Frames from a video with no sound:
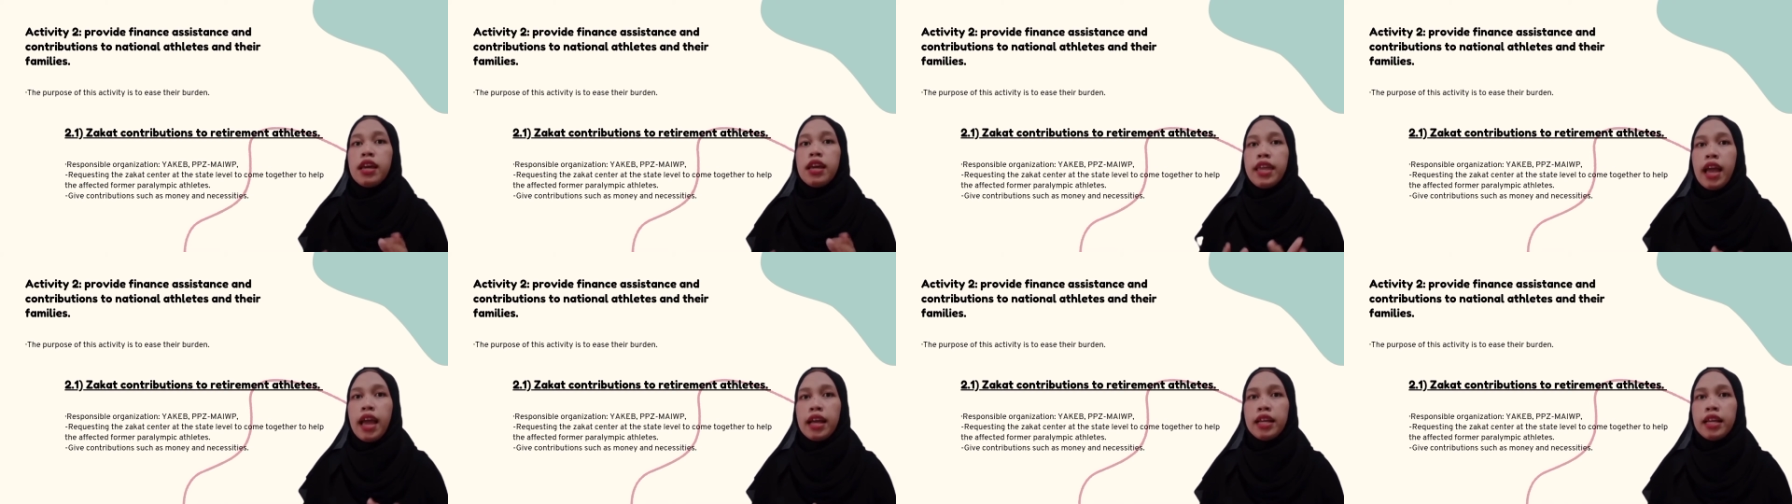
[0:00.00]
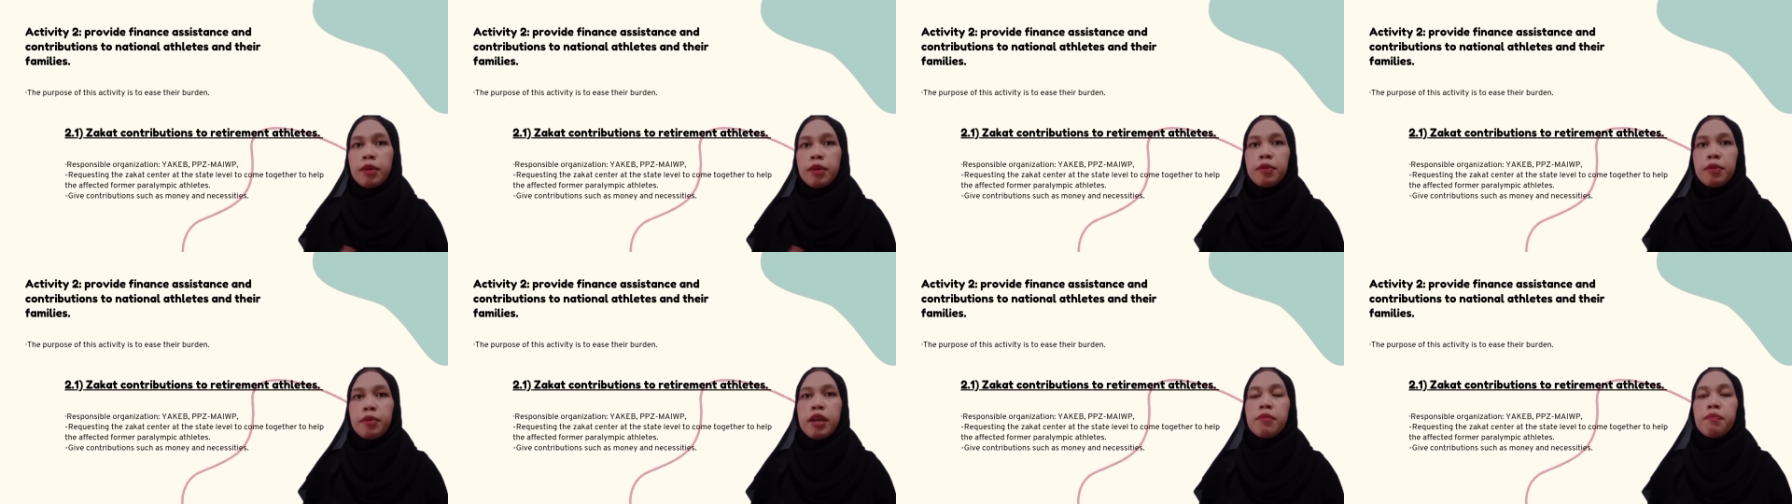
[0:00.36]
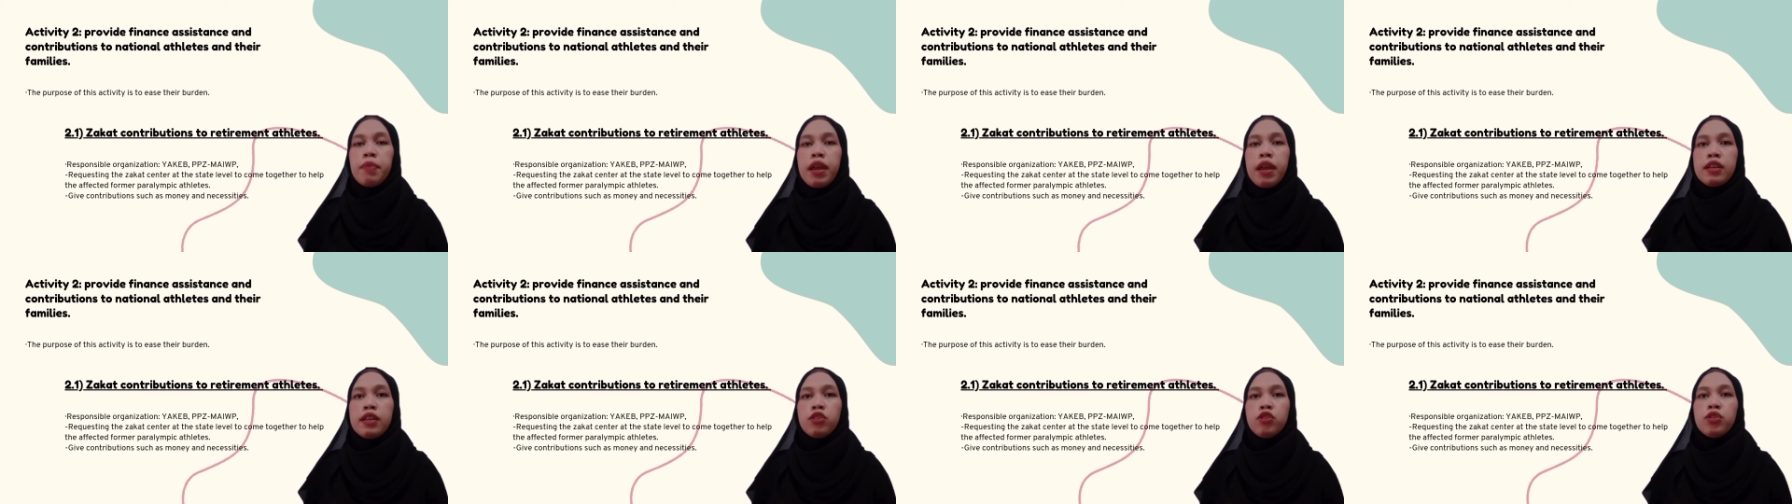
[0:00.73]
YAKIP can
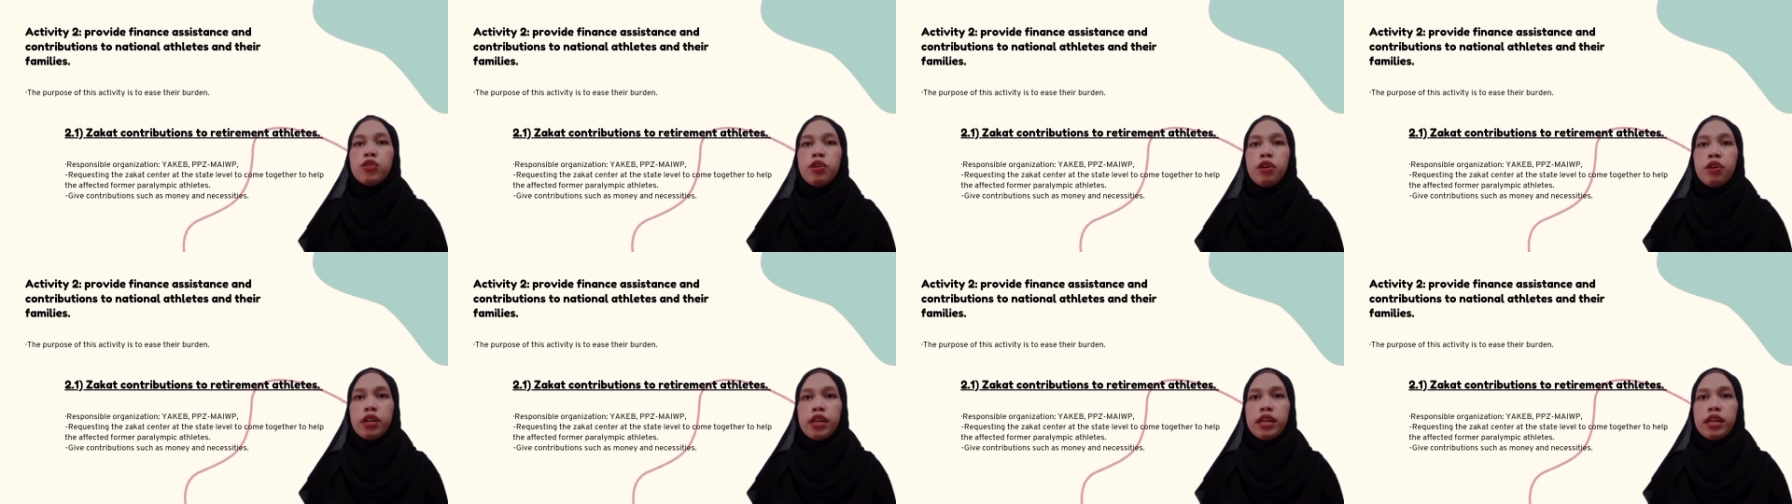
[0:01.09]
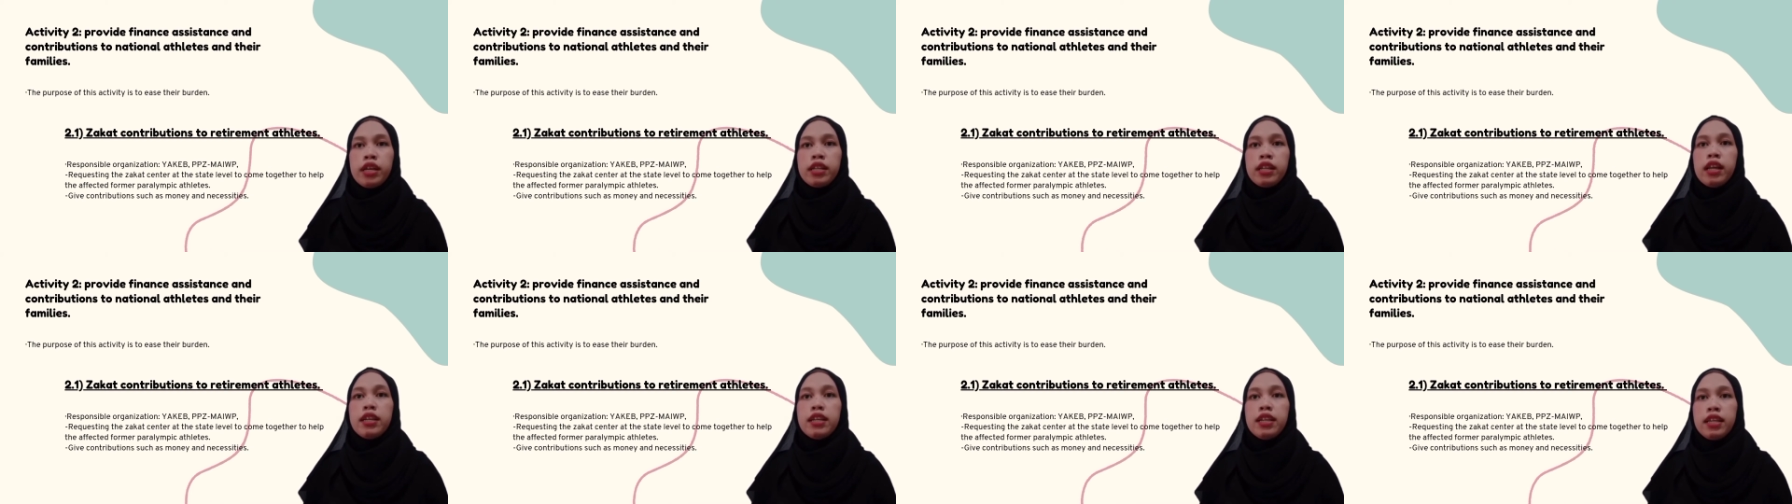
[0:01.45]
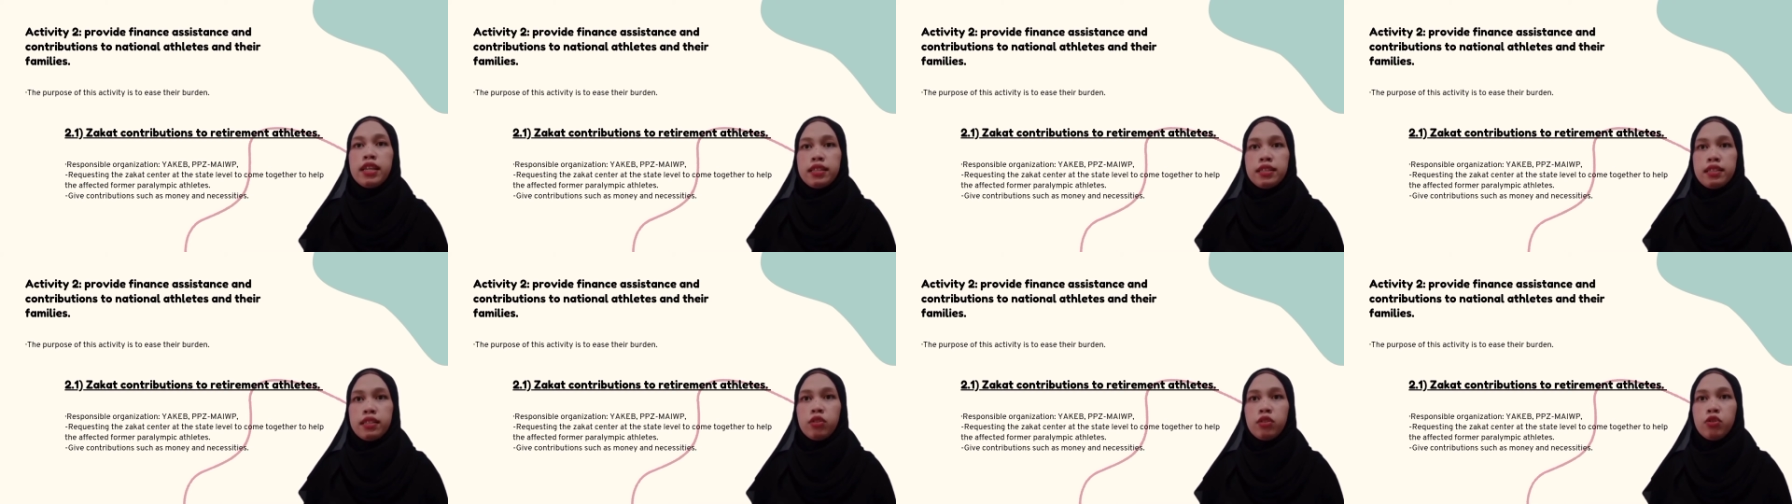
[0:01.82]
plan to donate
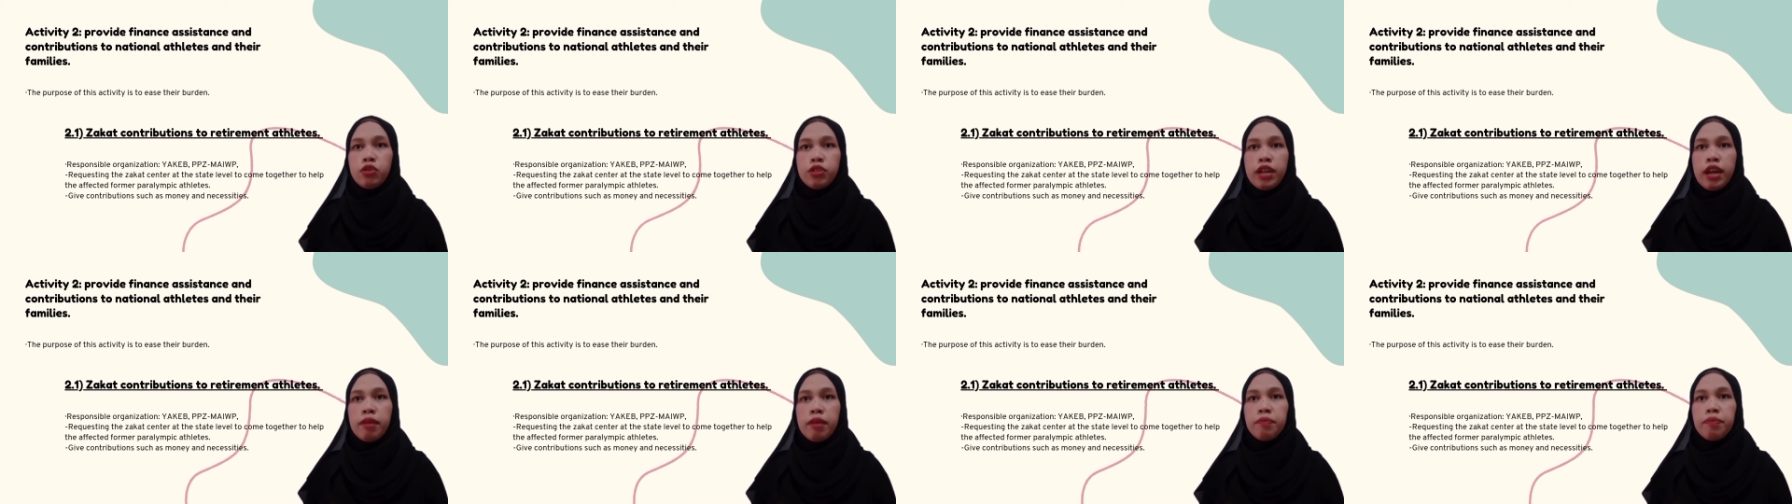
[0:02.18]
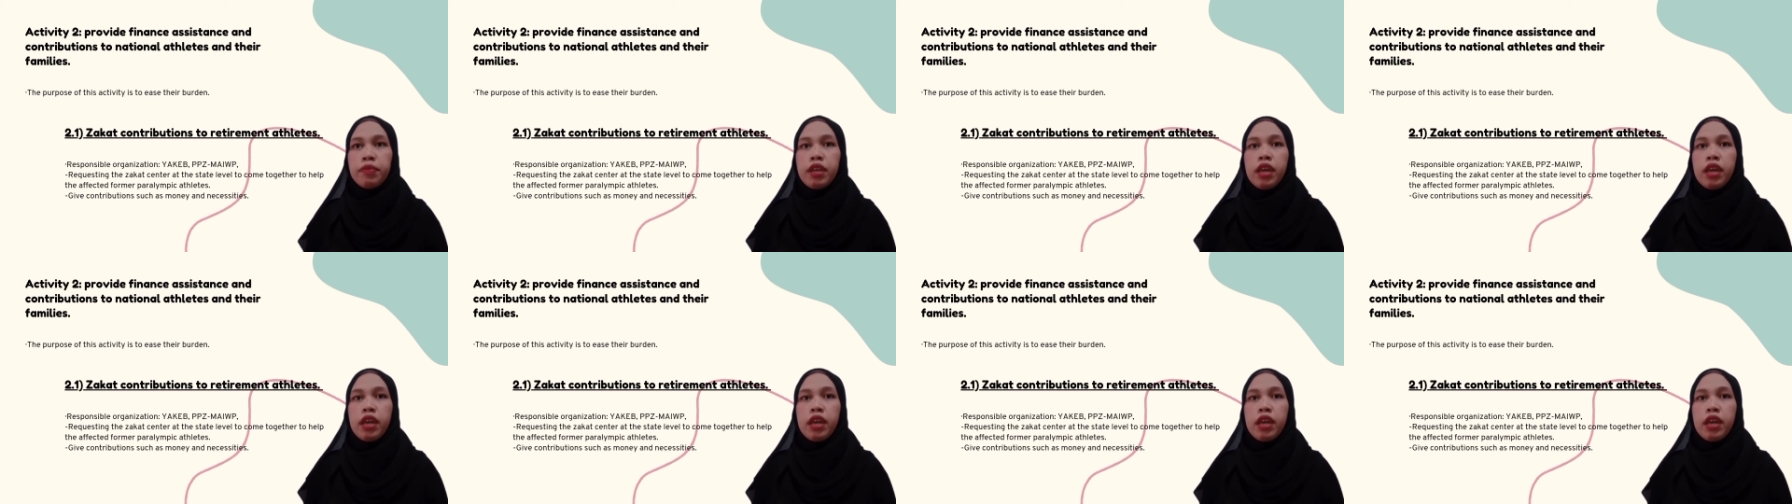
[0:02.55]
needs to them.